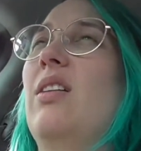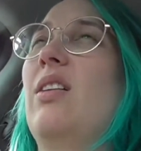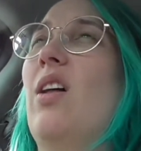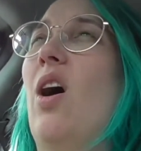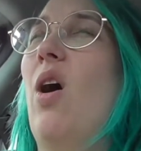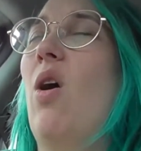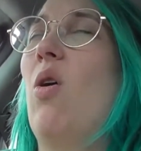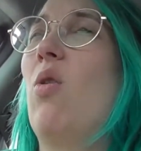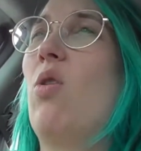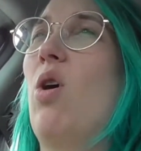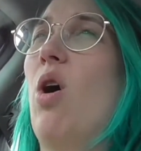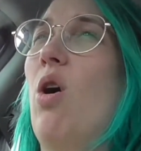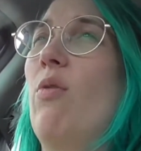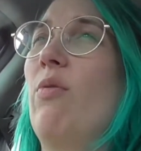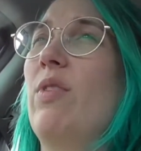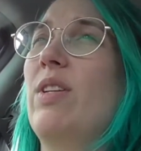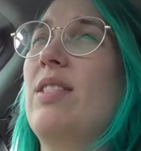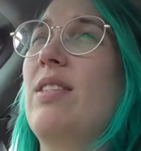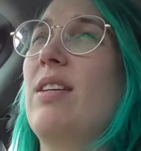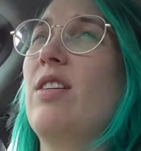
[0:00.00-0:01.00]
the whole
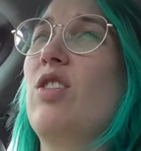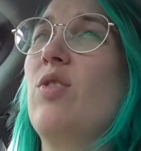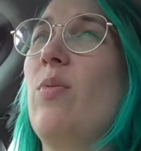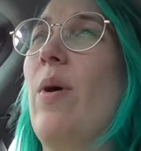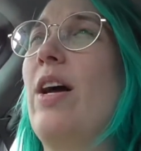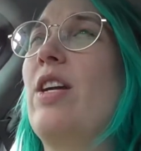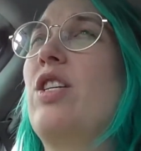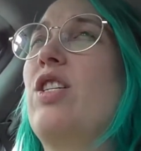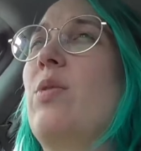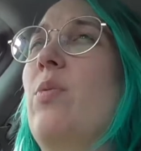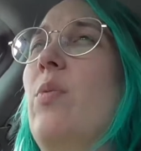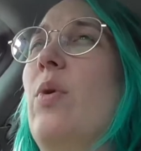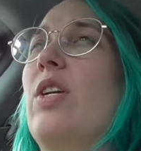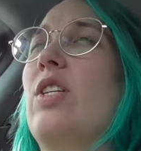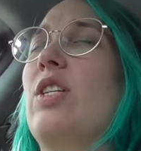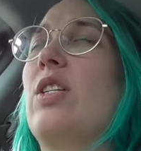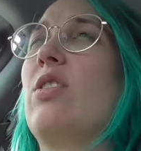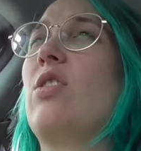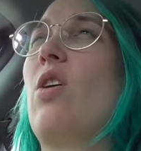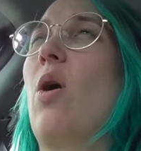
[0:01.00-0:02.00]
COVID situation
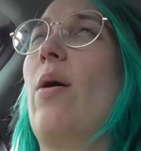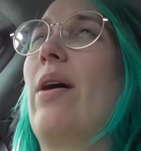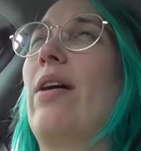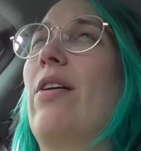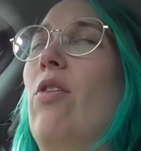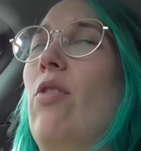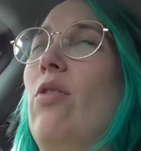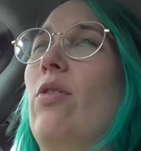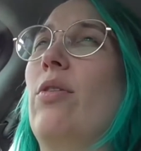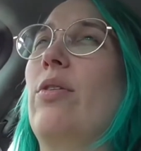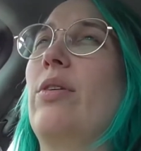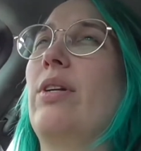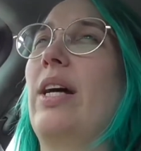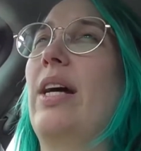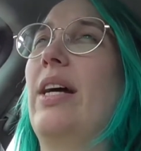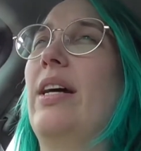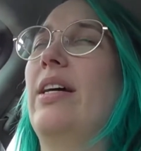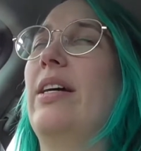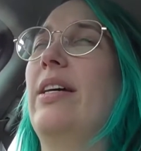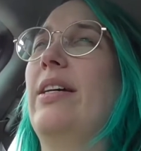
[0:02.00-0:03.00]
which is going on
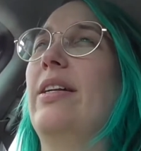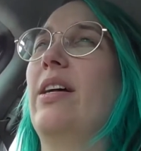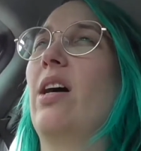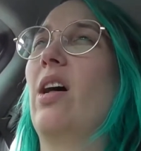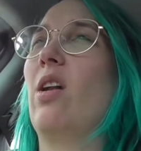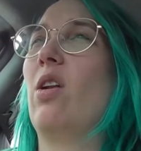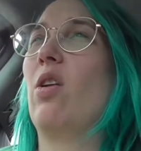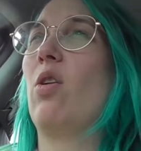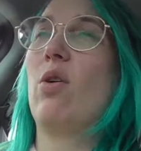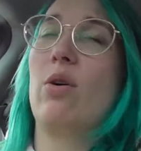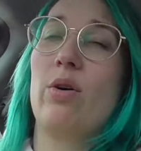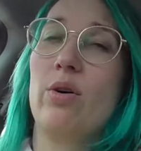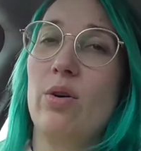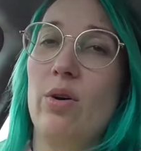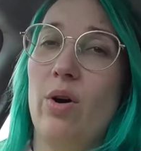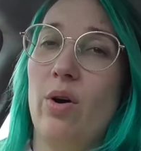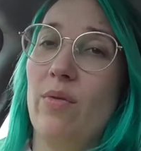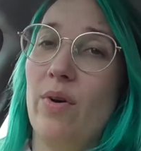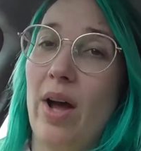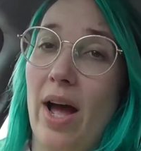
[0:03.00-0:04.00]
in a lot
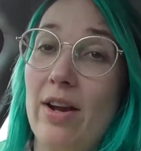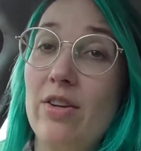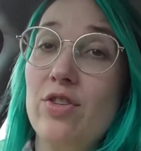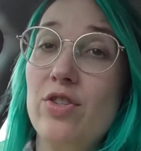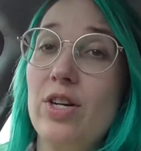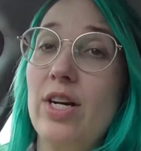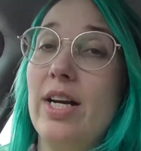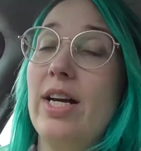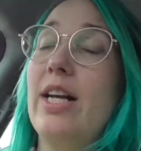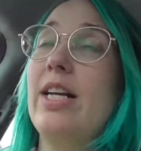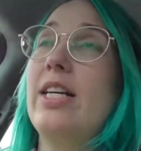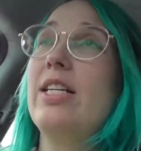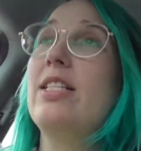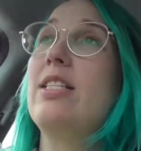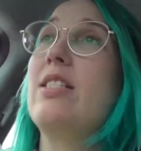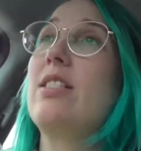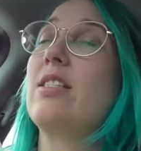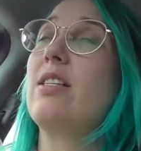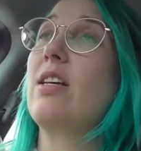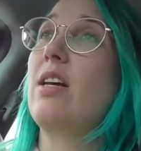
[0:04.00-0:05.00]
of
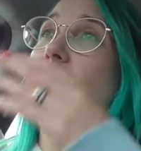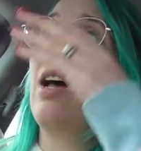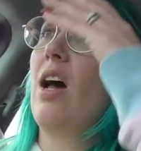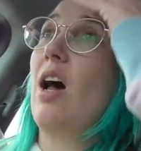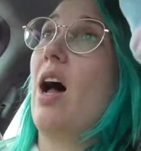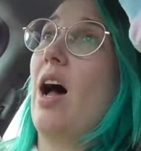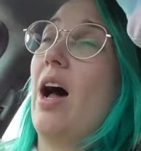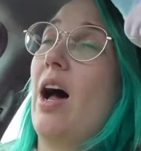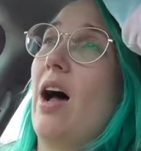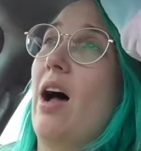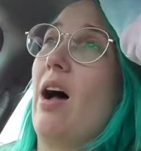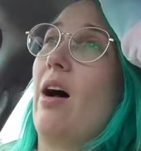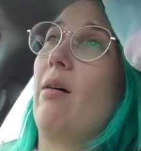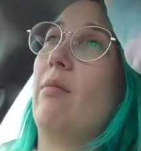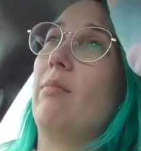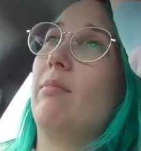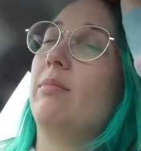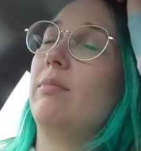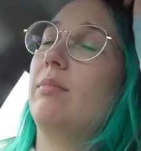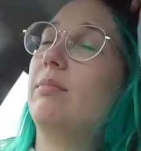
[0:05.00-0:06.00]
countries.
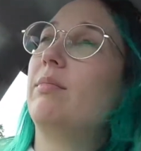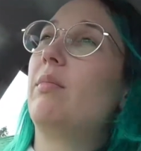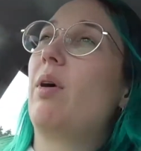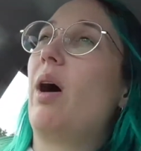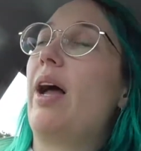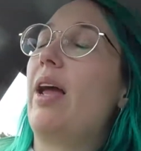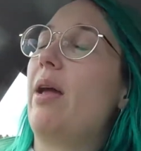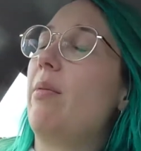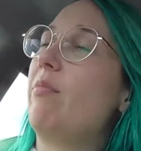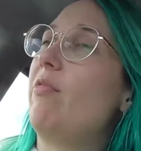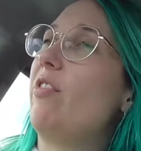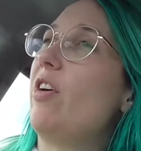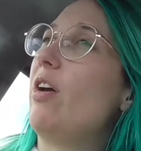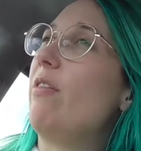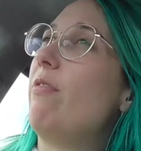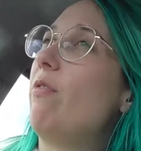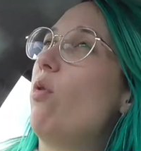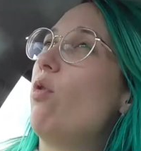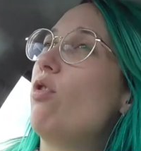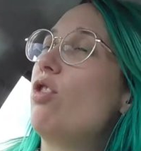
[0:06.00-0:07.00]
I am
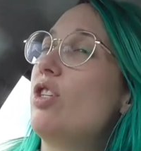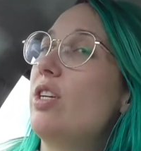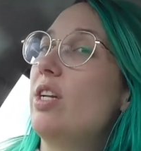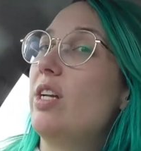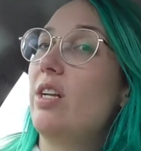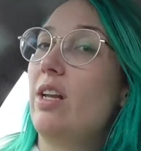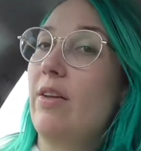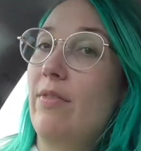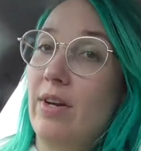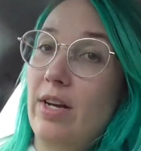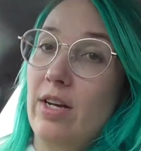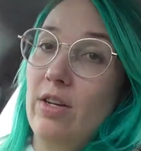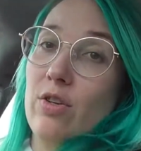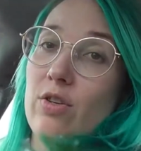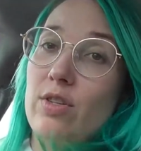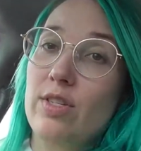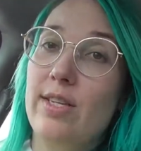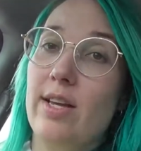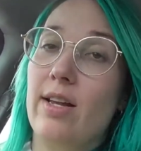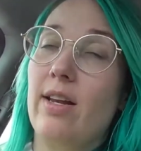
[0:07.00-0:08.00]
very fortunate living in
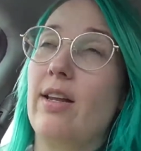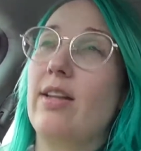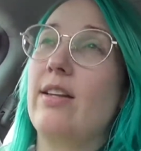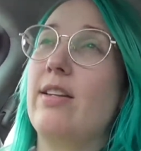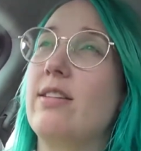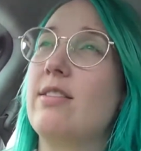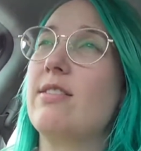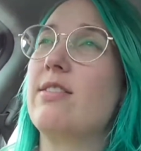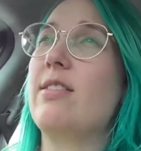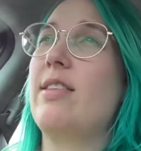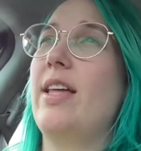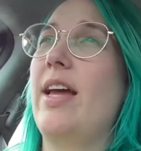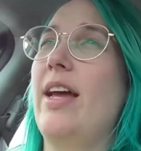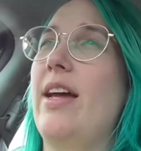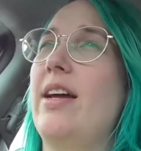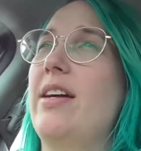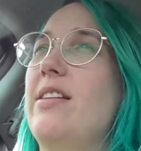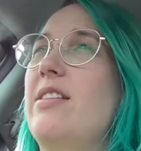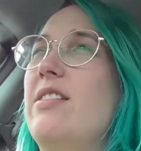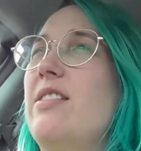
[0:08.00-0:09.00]
New Zealand
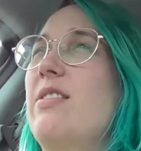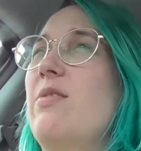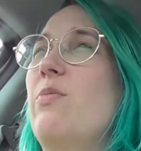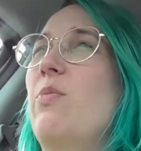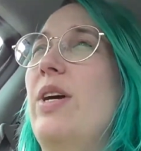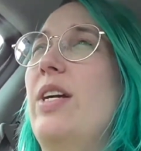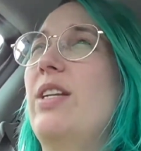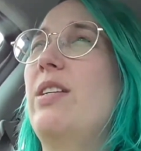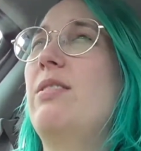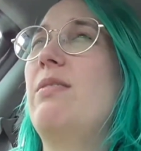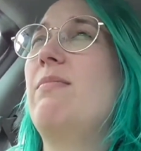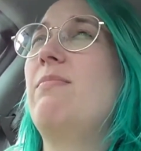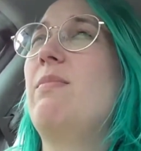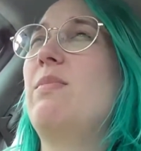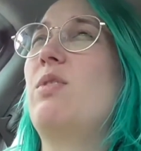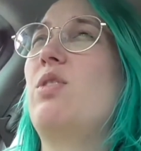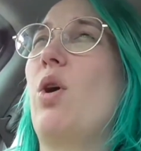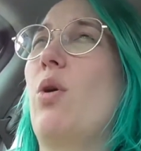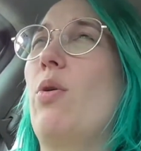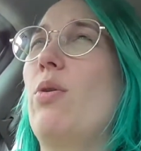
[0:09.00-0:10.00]
that we
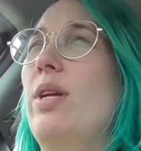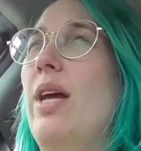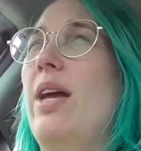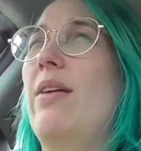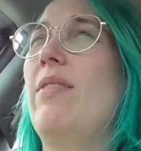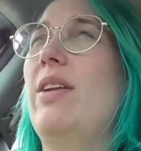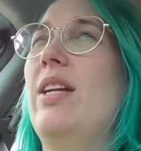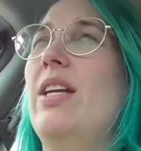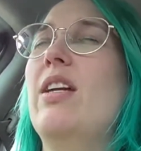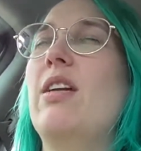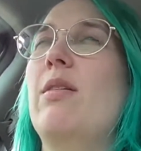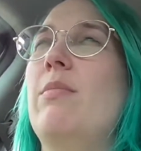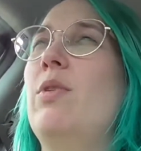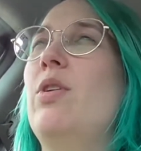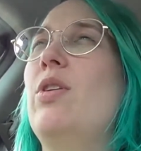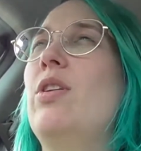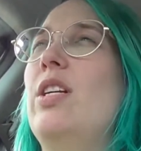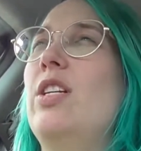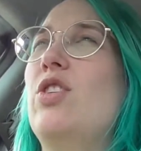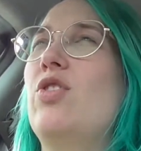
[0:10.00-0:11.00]
don't have any
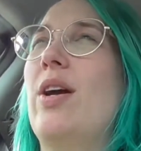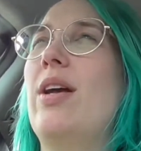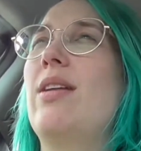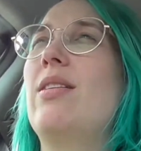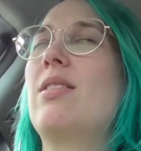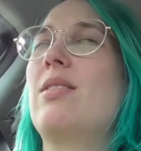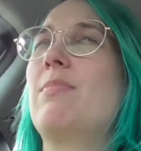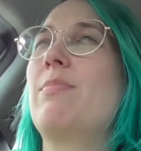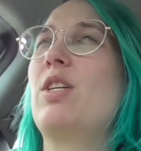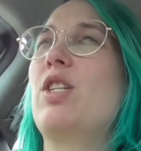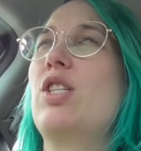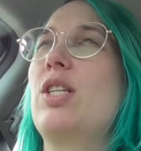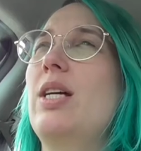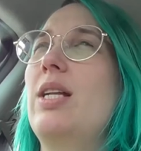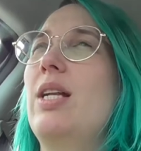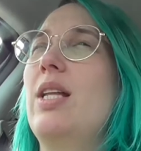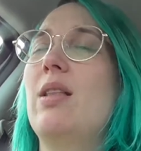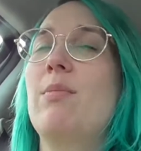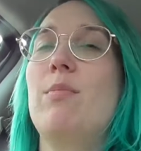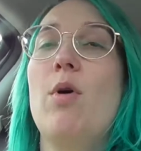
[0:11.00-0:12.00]
community
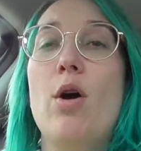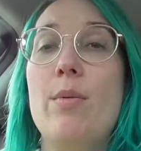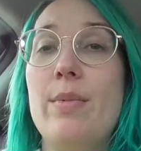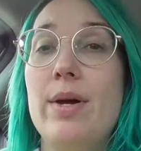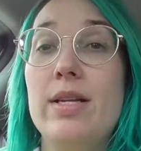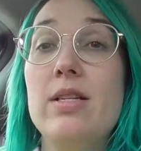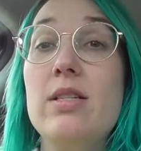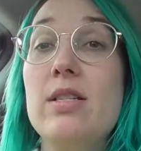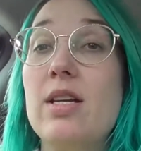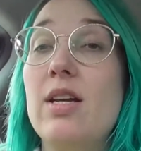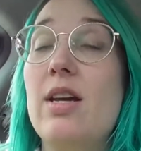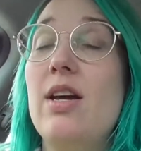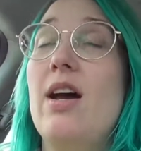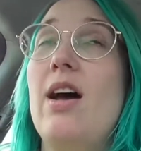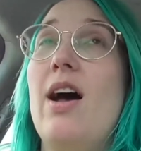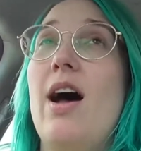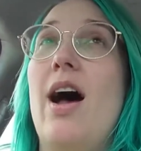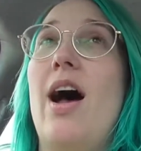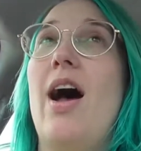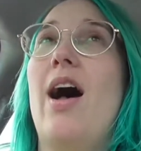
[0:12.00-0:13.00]
transmission at the moment
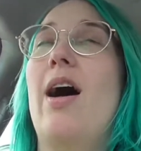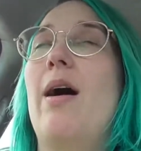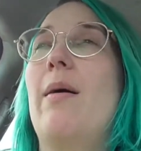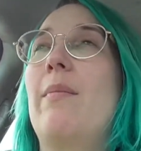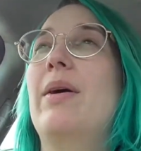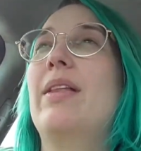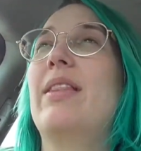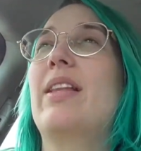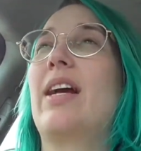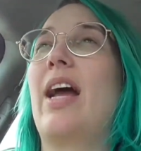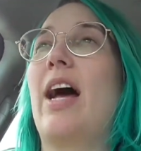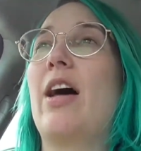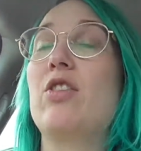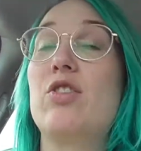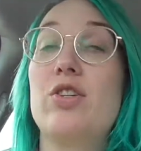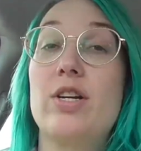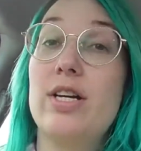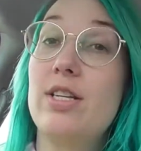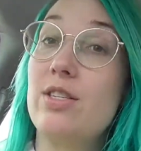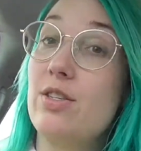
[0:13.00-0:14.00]
in the
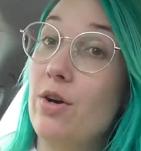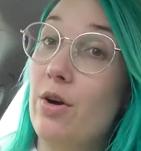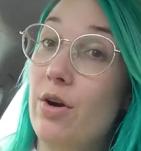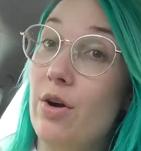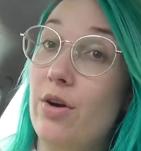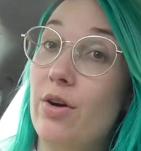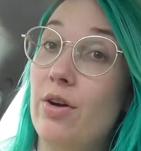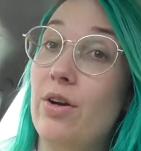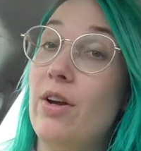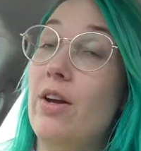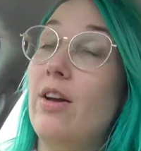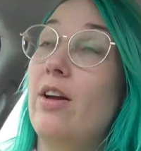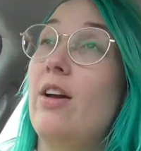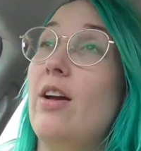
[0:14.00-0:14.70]
country, so